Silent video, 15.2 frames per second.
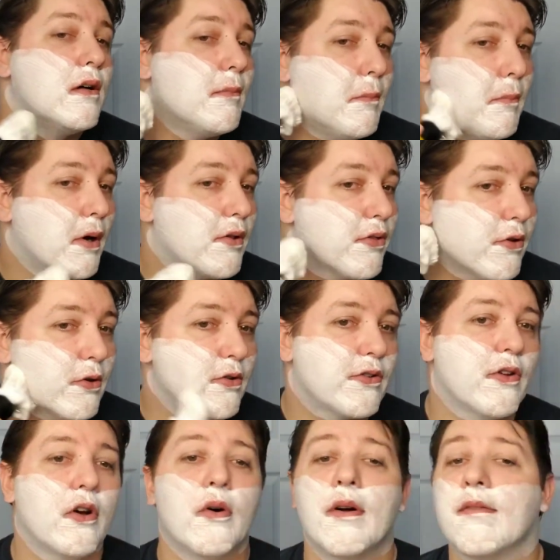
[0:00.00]
month or
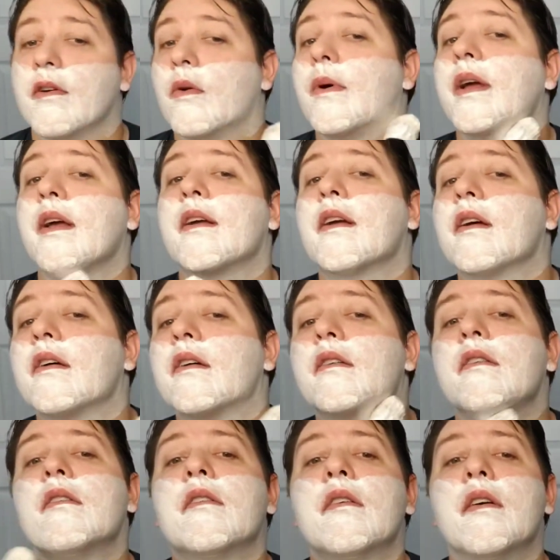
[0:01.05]
so every week.
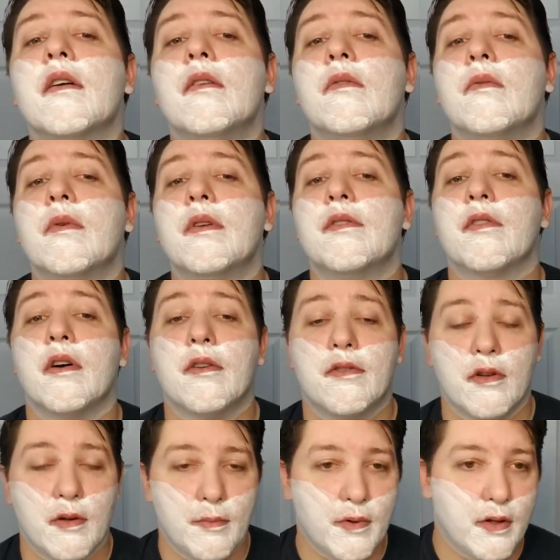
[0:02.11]
And we saw
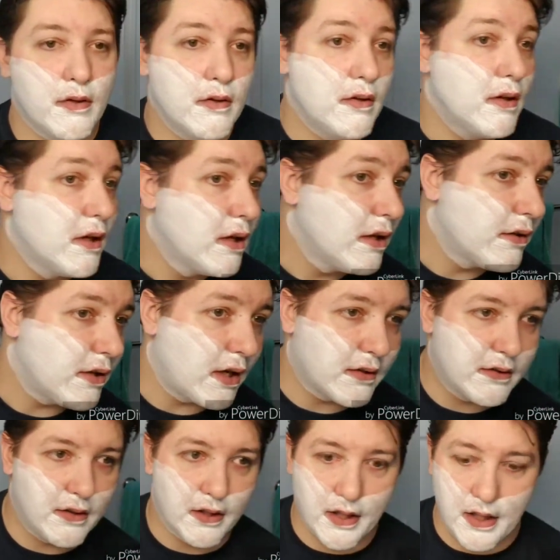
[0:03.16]
some that
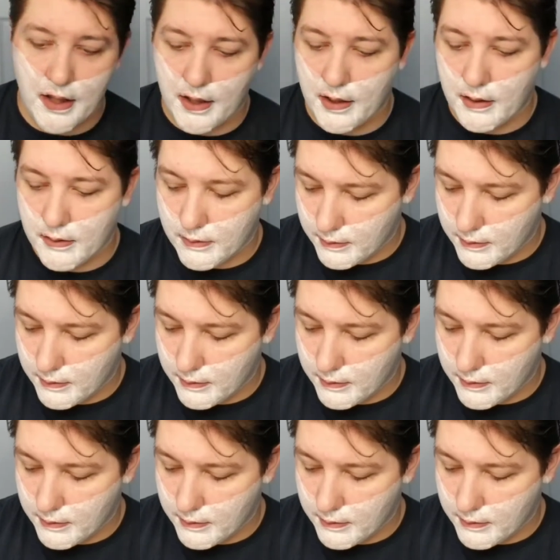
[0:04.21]
talked to the guy.